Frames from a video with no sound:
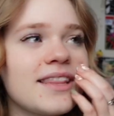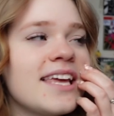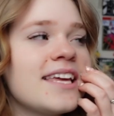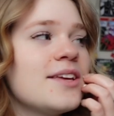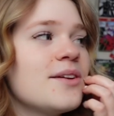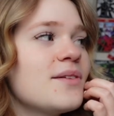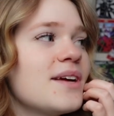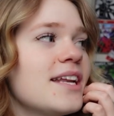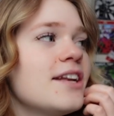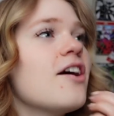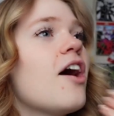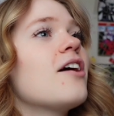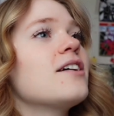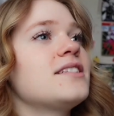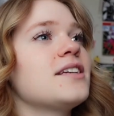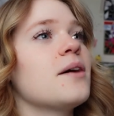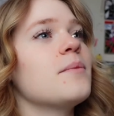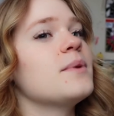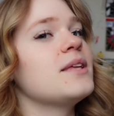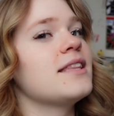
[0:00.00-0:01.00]
Like you cannot
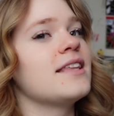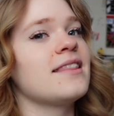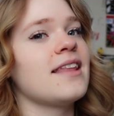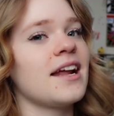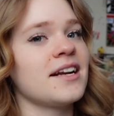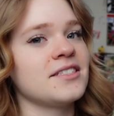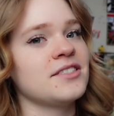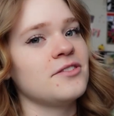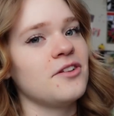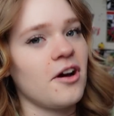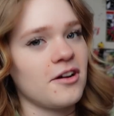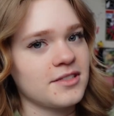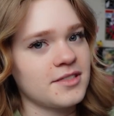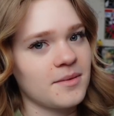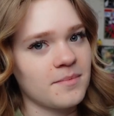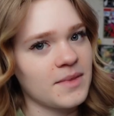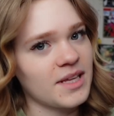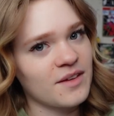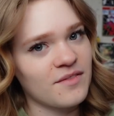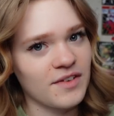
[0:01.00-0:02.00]
tell me that that is not
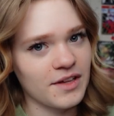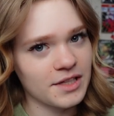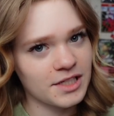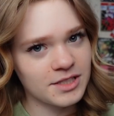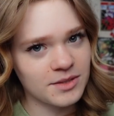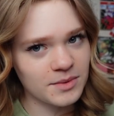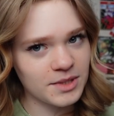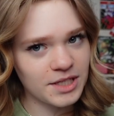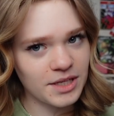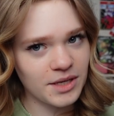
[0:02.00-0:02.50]
something Felix would